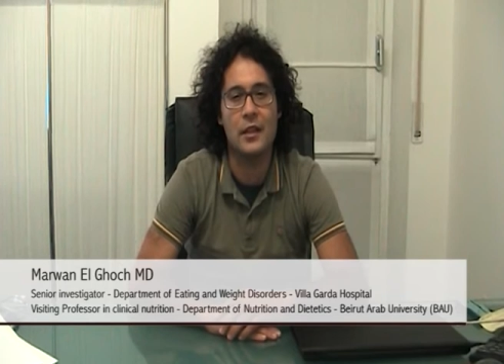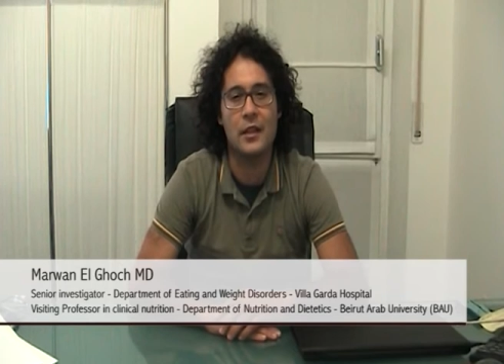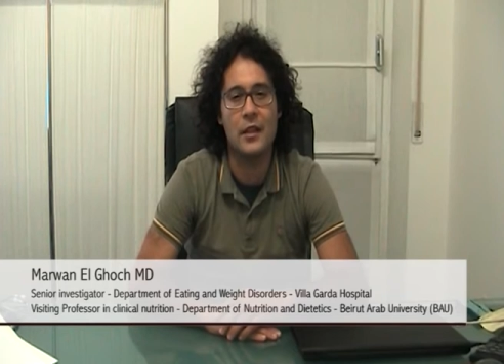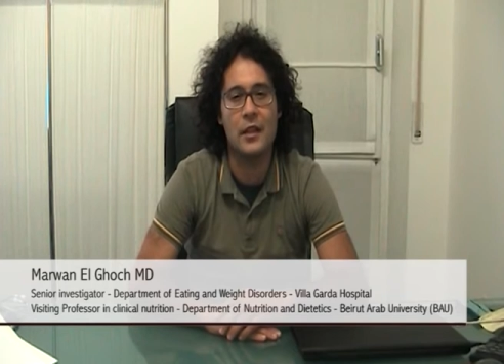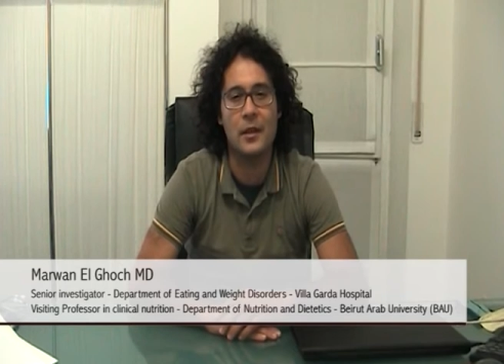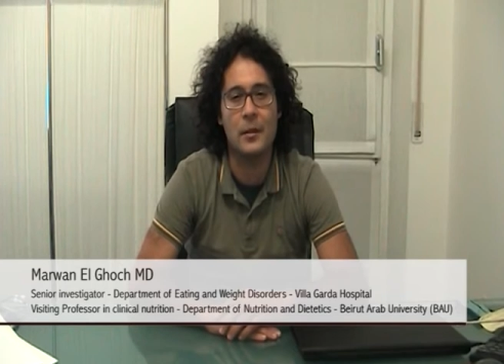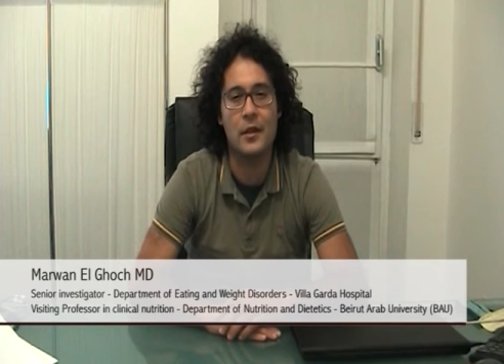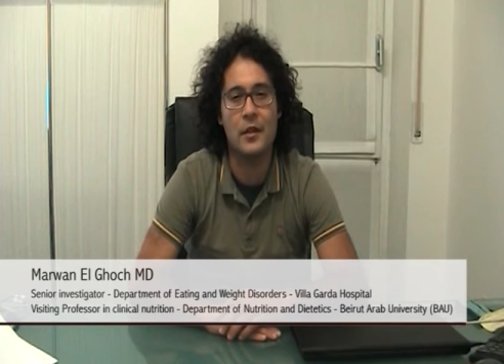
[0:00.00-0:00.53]
in
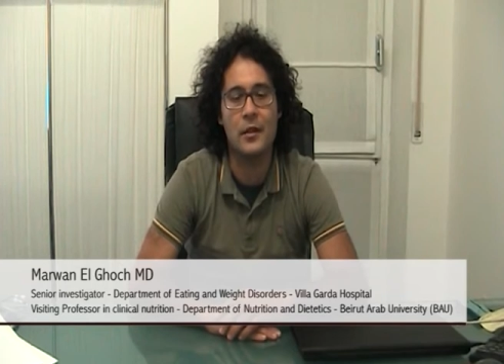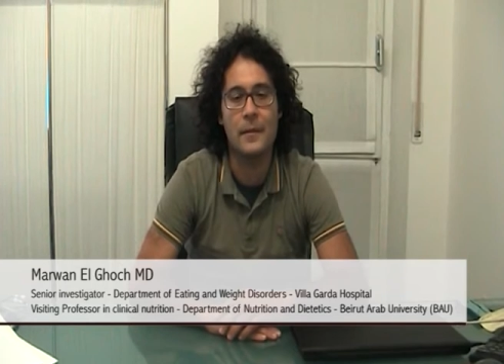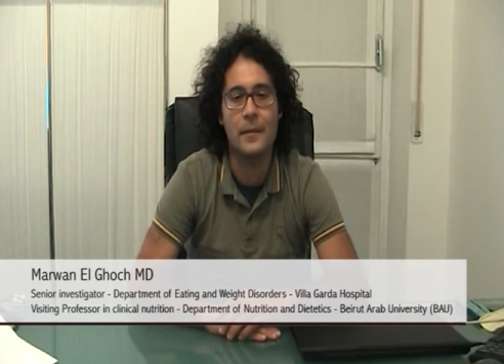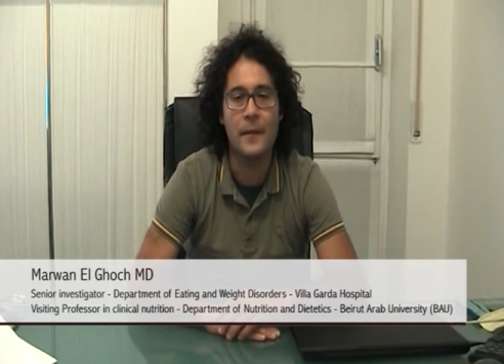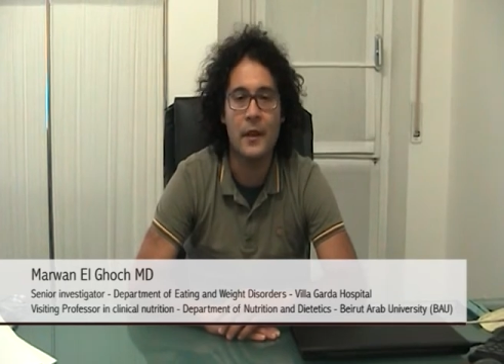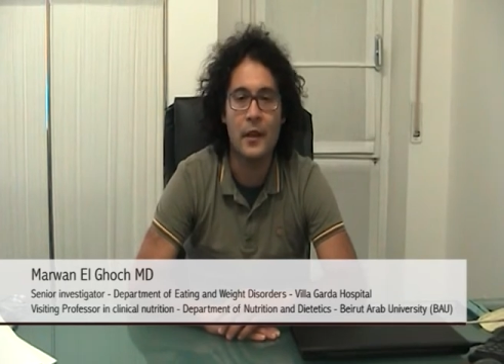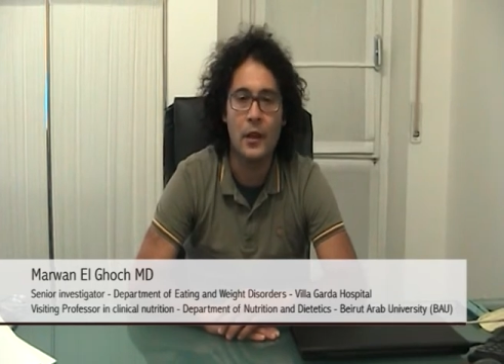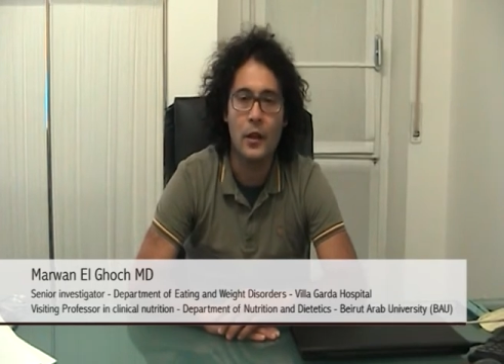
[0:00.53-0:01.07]
Lebanon,
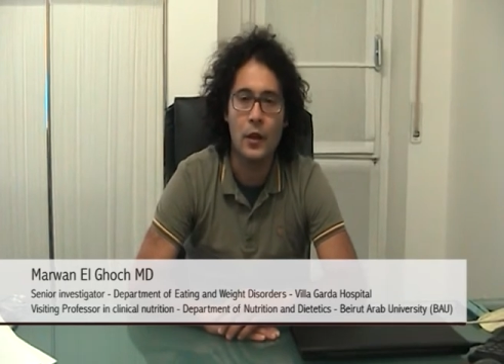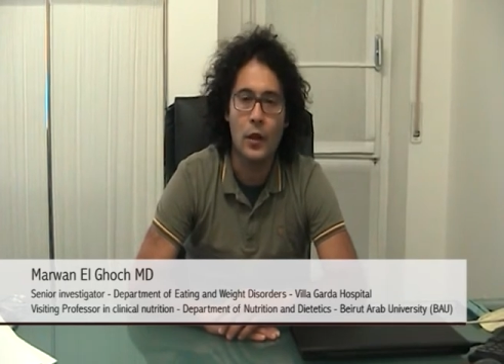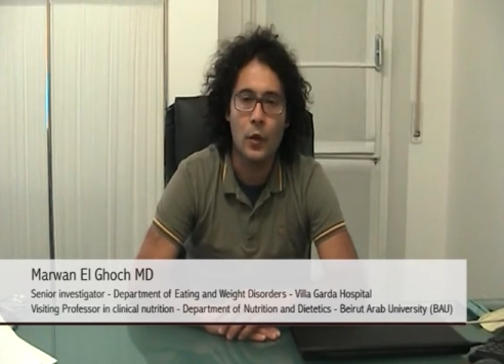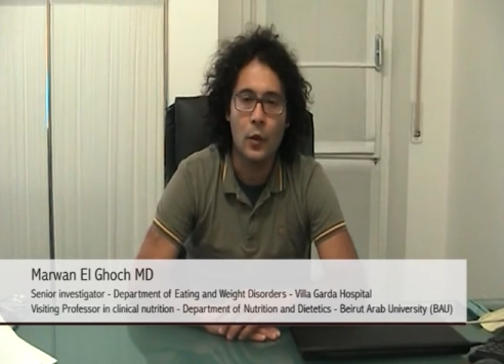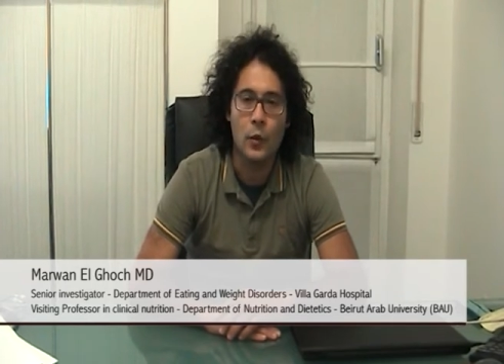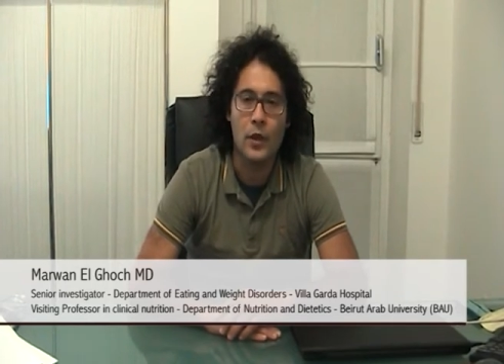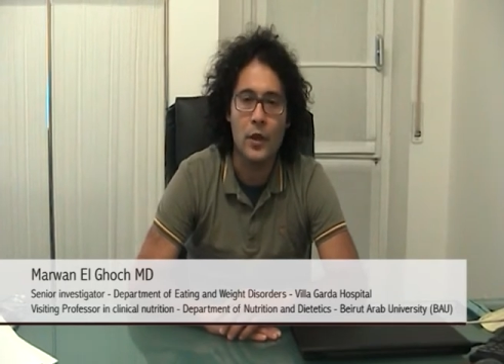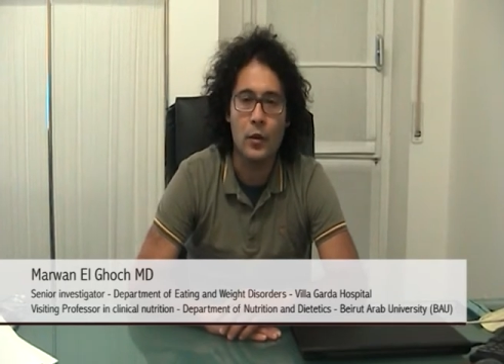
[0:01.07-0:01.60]

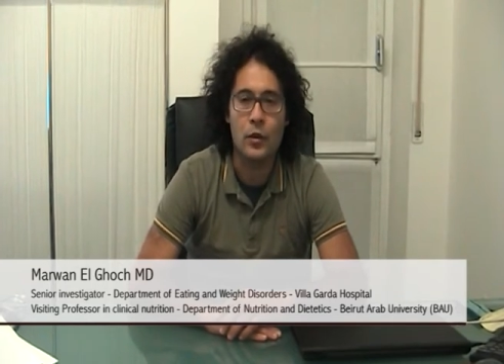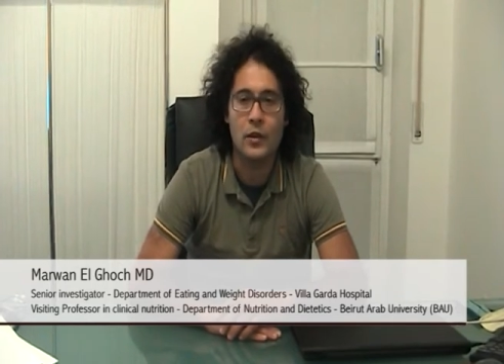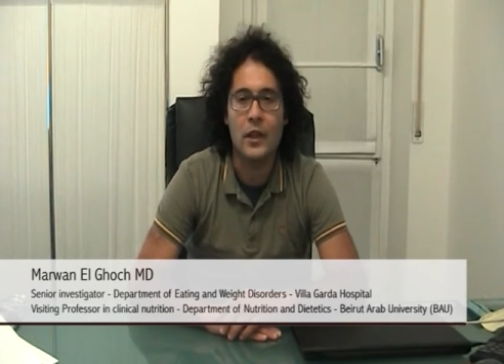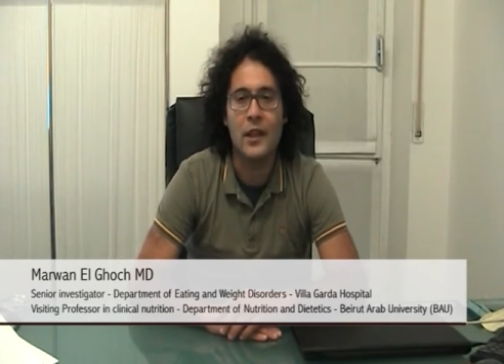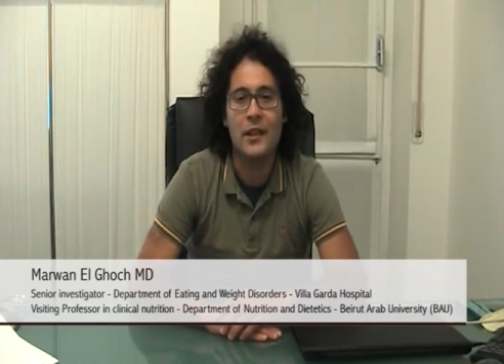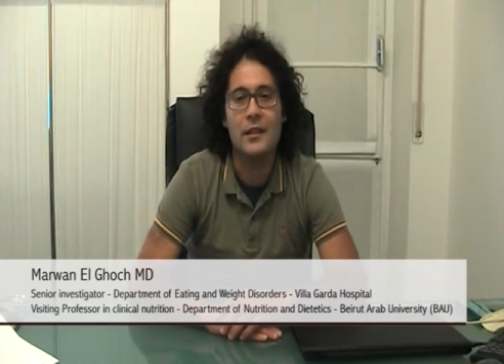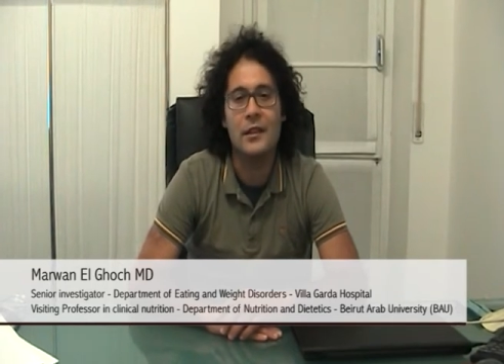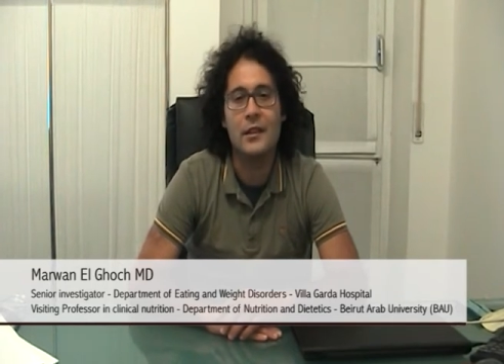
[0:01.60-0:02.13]
we have
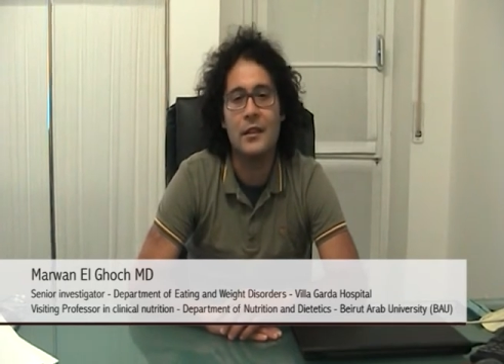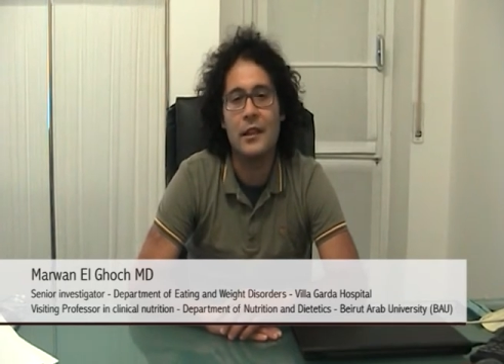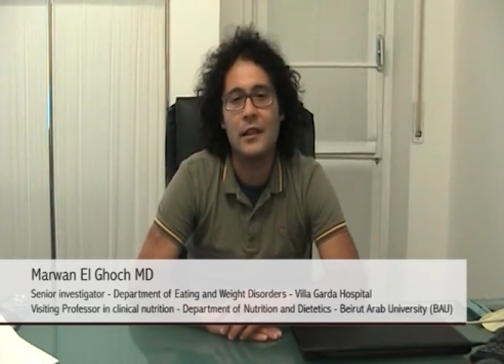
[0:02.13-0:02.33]
conducted